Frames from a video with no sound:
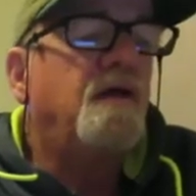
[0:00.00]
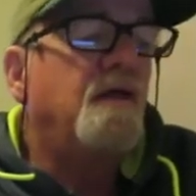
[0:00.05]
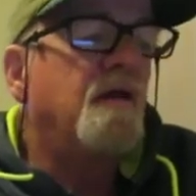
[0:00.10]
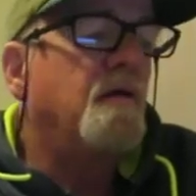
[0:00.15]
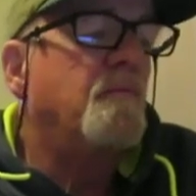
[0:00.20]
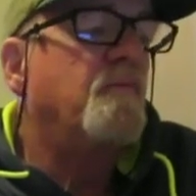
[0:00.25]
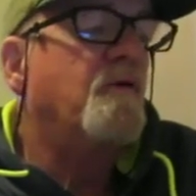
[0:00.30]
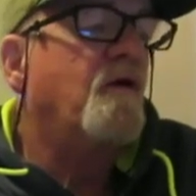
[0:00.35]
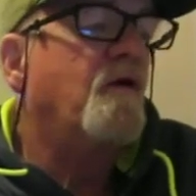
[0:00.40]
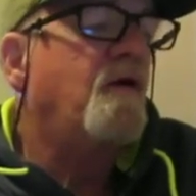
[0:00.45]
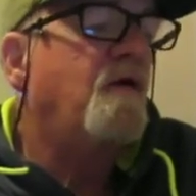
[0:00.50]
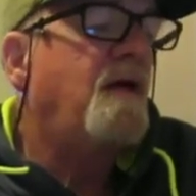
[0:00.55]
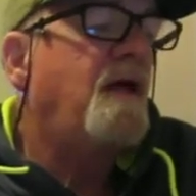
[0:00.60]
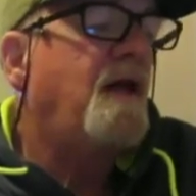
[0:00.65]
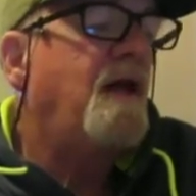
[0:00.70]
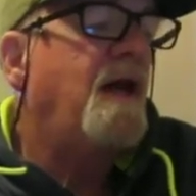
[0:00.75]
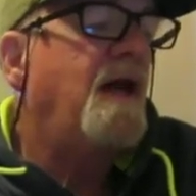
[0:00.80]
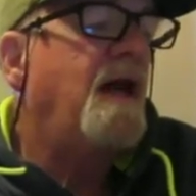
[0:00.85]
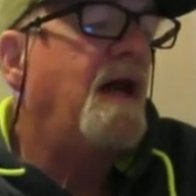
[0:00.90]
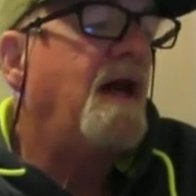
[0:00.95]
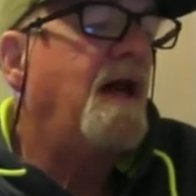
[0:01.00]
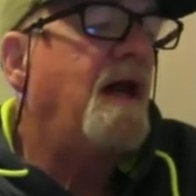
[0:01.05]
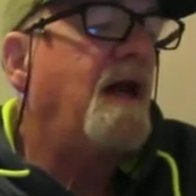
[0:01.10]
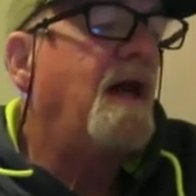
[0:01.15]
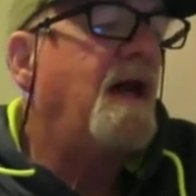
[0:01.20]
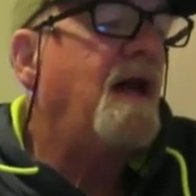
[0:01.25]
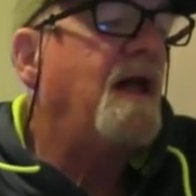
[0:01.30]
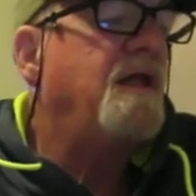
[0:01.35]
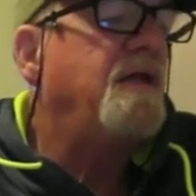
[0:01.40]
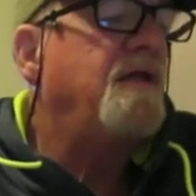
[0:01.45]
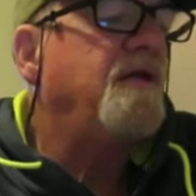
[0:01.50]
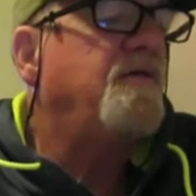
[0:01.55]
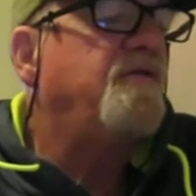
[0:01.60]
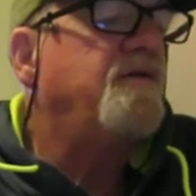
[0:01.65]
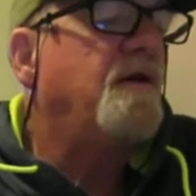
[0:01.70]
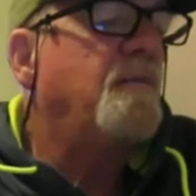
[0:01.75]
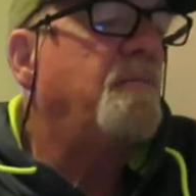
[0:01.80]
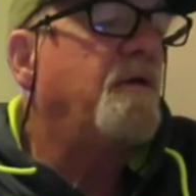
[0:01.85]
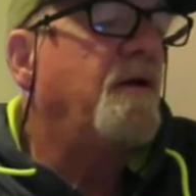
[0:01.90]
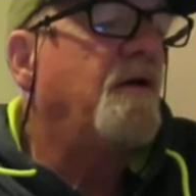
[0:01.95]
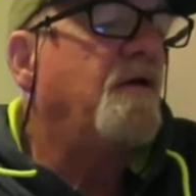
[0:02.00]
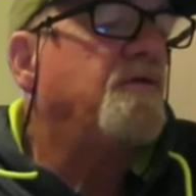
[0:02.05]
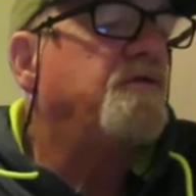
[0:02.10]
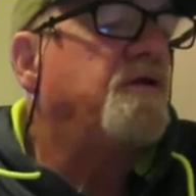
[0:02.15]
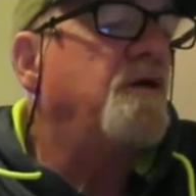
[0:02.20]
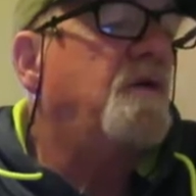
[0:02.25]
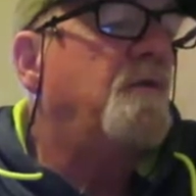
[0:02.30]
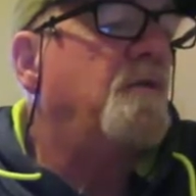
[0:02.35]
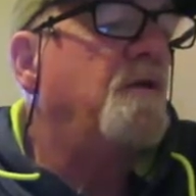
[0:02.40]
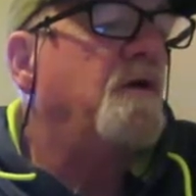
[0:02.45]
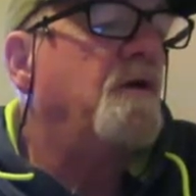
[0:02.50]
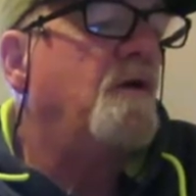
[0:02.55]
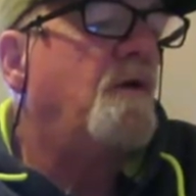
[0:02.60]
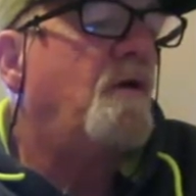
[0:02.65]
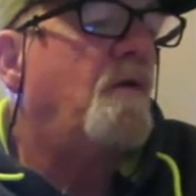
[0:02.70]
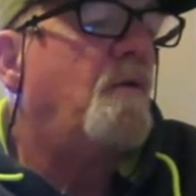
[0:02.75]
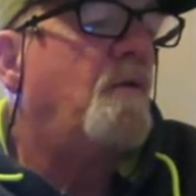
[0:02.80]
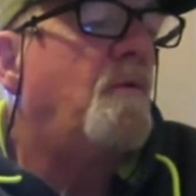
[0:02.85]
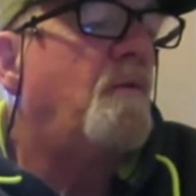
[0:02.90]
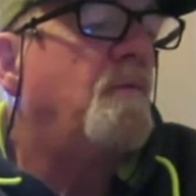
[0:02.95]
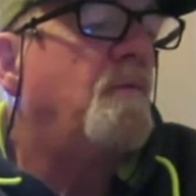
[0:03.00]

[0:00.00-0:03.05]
Liberal and Isabelle Thériault